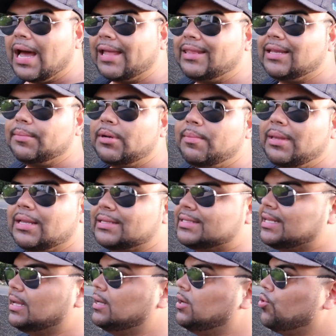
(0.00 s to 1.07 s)
I think I'm going to
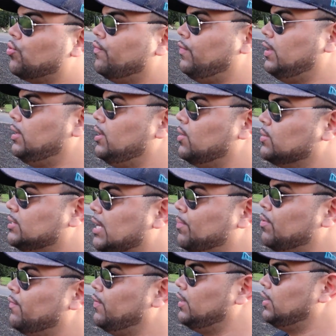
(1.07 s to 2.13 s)
make another video, a
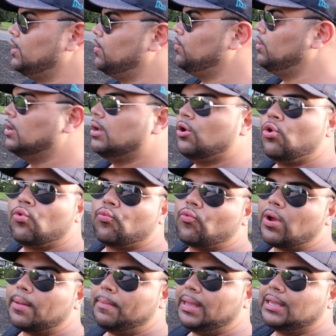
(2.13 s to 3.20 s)
separate video,
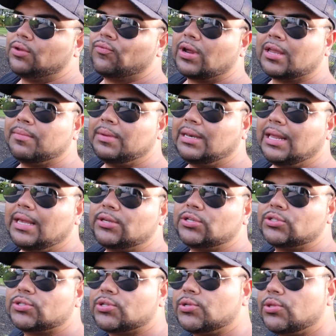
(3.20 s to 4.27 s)
making
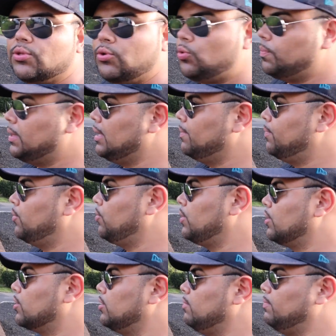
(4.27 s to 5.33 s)
recommendations to the new people
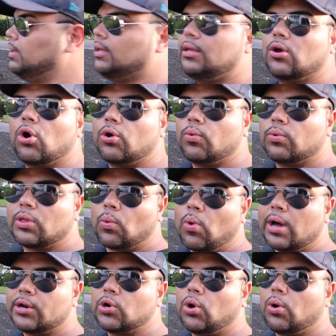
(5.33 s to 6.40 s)
that are going to be, that
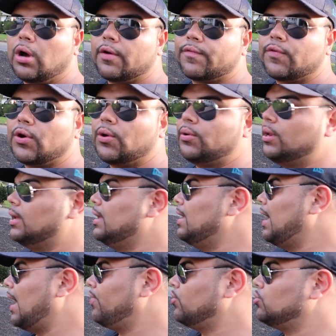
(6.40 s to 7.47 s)
want to go off-road
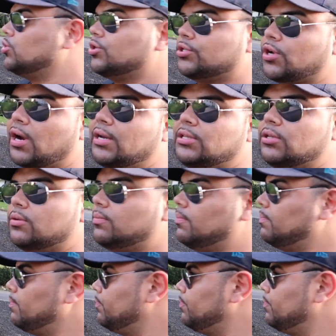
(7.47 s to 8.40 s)
and they're just starting to